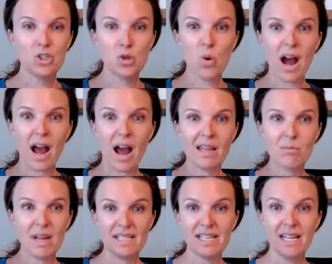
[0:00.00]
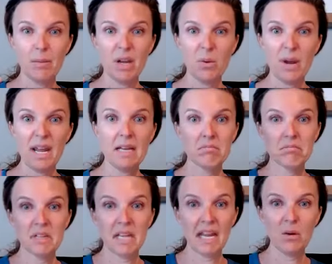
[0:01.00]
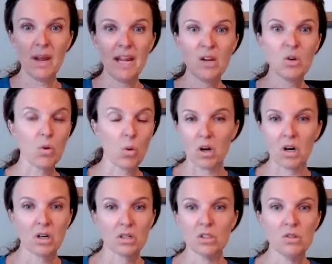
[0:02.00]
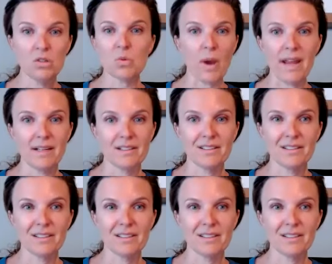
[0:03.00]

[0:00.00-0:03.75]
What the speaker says: do I maintain my weight, gain weight, or lose weight.